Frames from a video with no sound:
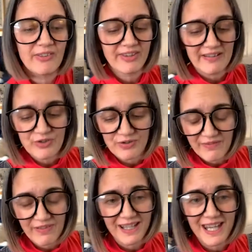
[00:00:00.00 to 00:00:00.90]
content to
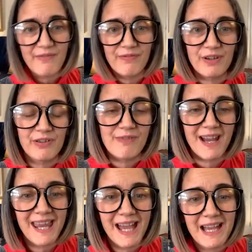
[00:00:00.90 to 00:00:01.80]
travel and get in front of the
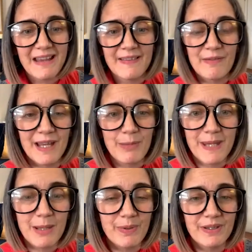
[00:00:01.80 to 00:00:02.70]
right eyes, the
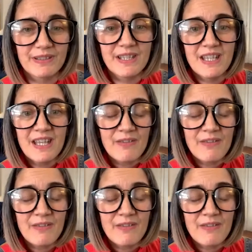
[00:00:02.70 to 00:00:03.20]
right people,